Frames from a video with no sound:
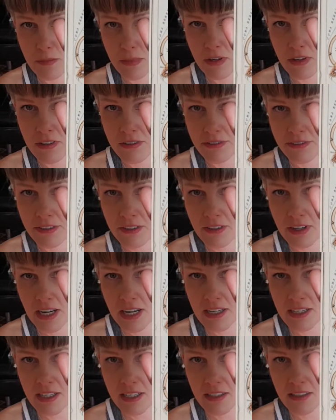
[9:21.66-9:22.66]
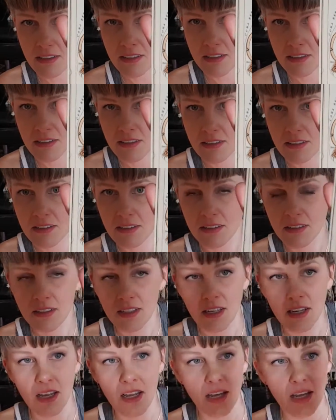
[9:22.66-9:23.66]
perforated.
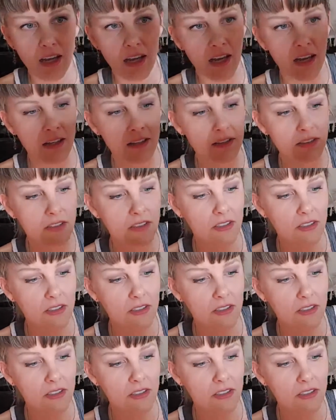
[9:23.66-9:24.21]
And